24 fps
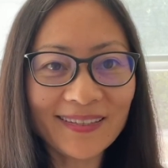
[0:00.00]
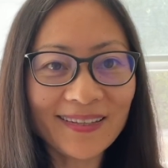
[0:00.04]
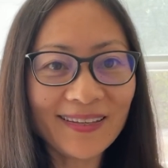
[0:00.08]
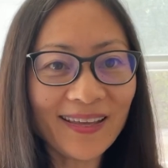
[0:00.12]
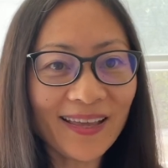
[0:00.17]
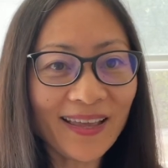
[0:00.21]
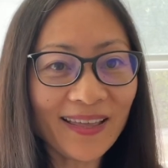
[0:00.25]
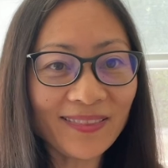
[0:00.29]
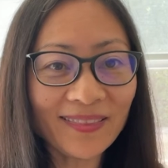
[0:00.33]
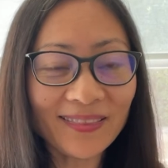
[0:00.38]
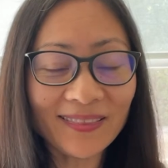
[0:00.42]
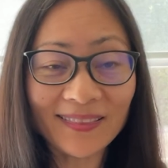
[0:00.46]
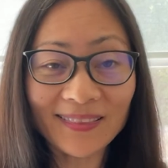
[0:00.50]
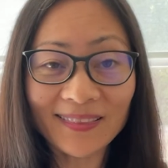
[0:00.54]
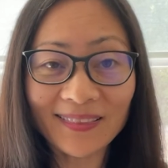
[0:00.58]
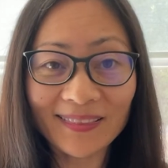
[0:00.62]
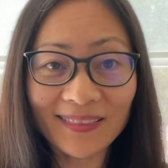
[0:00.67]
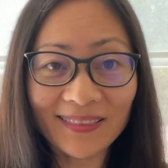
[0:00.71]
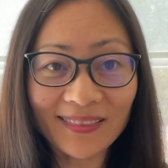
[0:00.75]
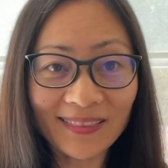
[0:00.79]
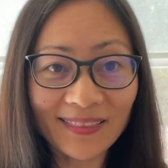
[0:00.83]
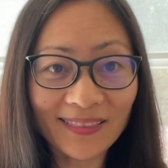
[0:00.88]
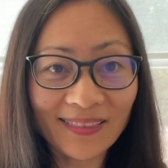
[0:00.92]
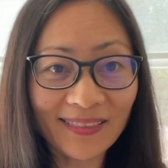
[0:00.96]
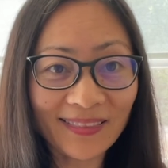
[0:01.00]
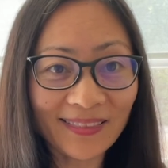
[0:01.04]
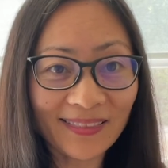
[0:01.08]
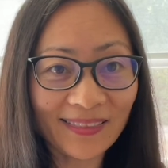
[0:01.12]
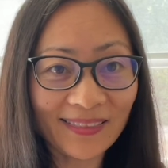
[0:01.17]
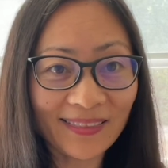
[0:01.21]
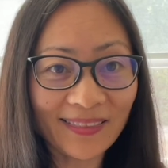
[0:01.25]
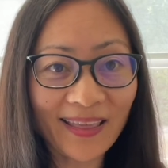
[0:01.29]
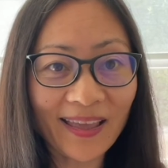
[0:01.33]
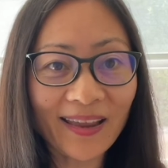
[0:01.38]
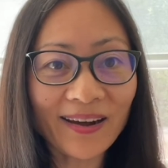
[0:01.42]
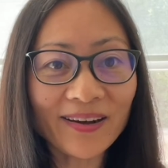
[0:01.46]
And
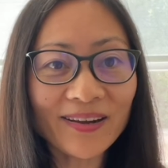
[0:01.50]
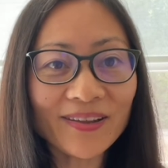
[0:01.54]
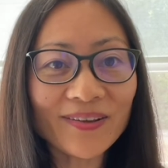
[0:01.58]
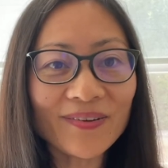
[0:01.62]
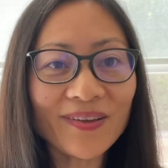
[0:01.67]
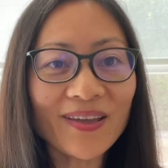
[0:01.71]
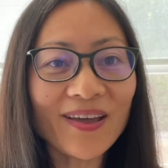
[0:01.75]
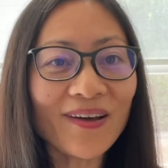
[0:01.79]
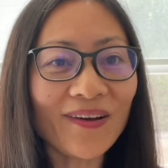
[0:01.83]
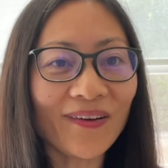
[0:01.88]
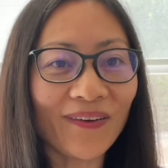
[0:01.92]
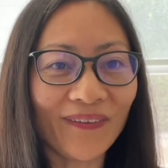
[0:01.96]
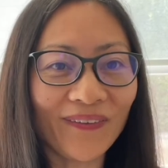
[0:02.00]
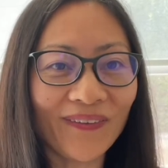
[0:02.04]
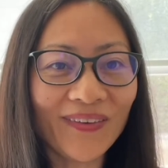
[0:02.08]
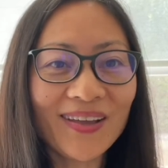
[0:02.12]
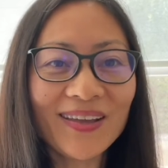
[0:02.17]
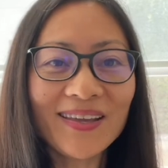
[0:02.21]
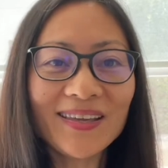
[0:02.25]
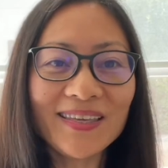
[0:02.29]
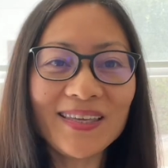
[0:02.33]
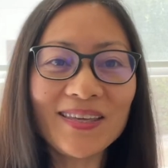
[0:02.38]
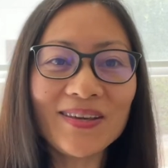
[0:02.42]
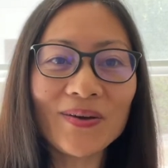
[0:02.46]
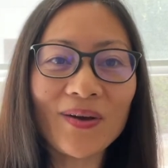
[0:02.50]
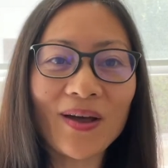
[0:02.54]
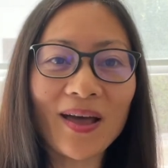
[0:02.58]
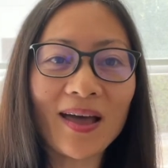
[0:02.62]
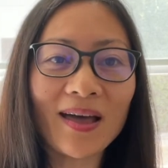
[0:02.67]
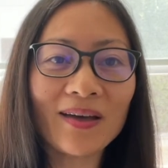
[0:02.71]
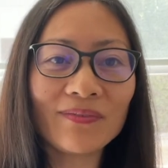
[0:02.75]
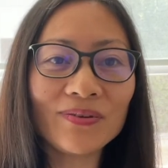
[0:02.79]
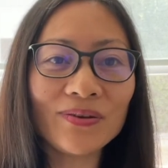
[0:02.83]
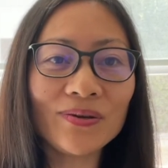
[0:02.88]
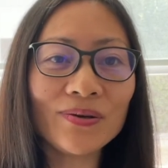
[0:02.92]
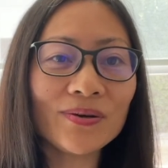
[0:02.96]
there you go. You
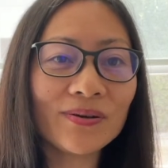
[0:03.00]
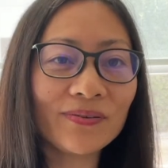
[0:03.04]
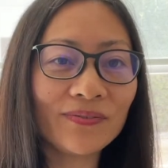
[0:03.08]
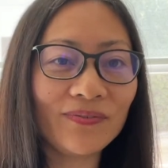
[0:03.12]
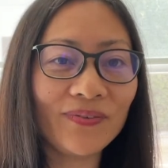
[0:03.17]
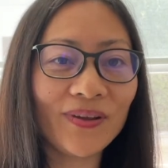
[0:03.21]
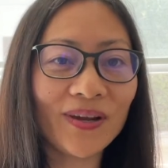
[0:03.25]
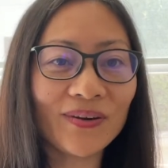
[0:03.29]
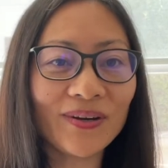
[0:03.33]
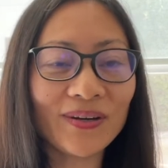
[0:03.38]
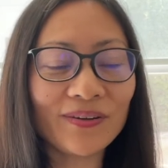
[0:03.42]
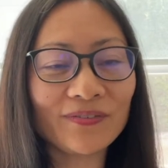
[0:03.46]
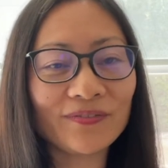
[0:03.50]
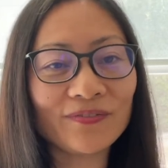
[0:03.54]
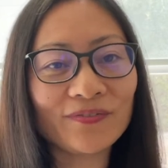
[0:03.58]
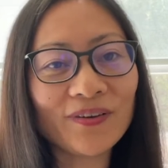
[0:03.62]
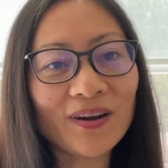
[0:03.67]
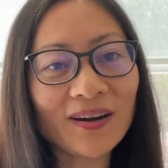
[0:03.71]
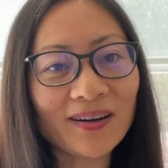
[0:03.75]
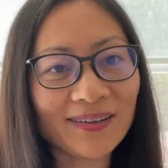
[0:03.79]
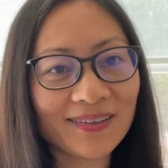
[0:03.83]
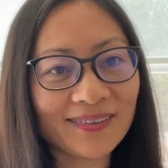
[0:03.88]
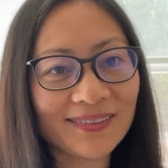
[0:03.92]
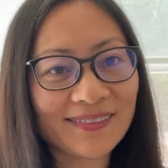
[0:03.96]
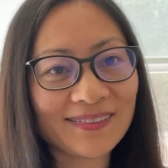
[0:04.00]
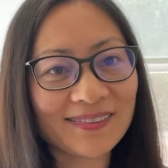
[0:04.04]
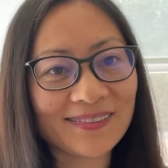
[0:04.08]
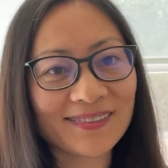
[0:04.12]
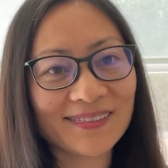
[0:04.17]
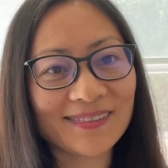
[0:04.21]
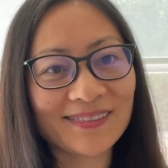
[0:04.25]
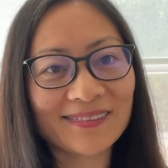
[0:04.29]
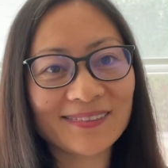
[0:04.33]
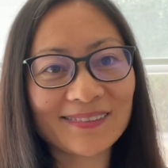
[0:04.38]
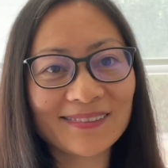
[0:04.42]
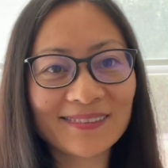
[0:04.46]
have your very
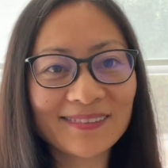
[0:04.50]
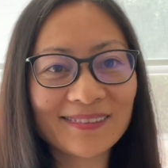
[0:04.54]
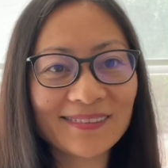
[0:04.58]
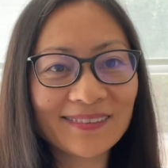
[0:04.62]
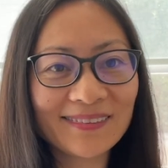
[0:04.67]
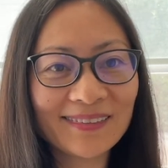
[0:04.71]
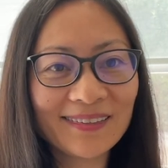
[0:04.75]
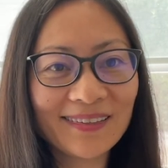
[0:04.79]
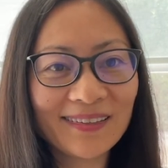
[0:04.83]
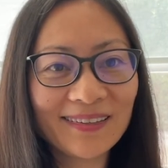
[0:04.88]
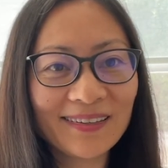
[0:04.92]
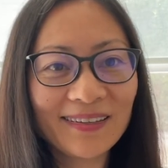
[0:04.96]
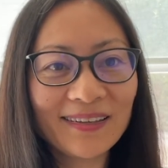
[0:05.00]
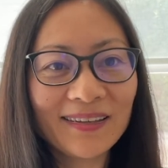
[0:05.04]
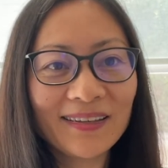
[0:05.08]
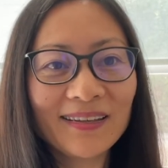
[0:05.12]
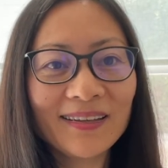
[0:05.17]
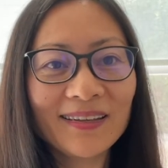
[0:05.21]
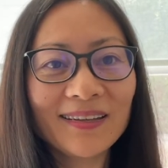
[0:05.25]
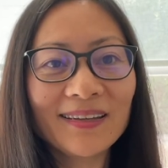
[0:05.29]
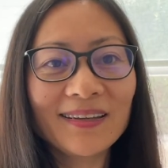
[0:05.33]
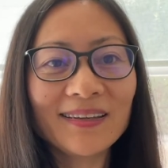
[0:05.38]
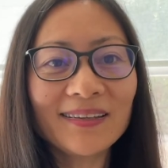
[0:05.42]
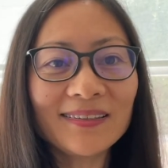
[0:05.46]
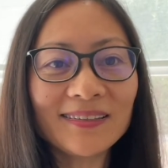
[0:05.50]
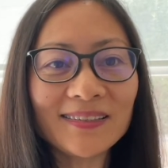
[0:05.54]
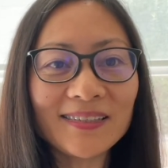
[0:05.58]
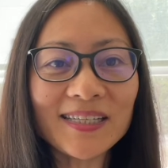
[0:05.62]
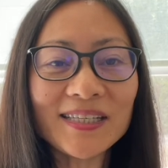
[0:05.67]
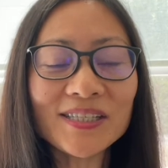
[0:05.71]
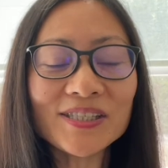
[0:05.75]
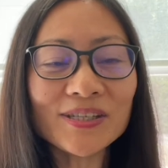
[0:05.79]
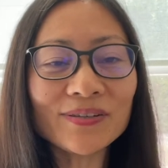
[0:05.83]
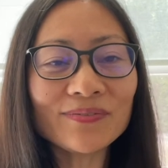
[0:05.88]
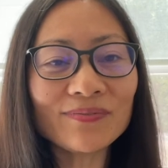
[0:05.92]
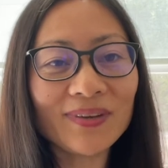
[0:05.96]
first
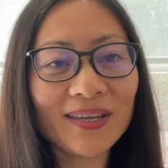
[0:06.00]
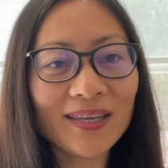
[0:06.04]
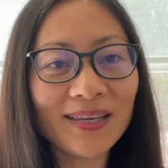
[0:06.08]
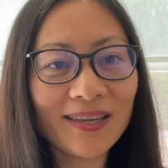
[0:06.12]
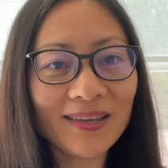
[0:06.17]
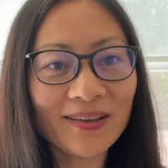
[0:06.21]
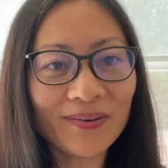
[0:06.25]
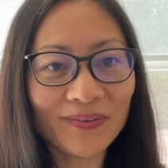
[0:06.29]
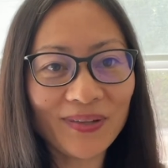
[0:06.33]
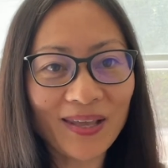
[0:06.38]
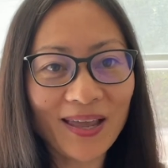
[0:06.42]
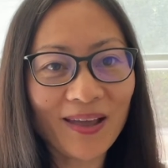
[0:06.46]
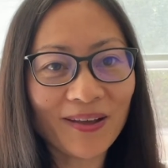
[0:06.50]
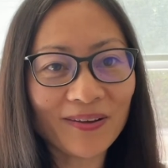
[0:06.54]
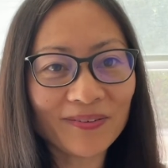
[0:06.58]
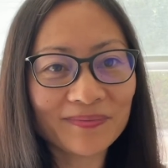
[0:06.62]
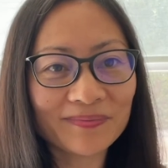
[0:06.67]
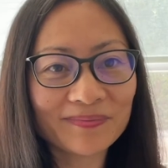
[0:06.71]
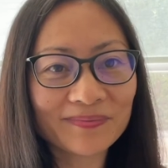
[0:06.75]
teaching video now.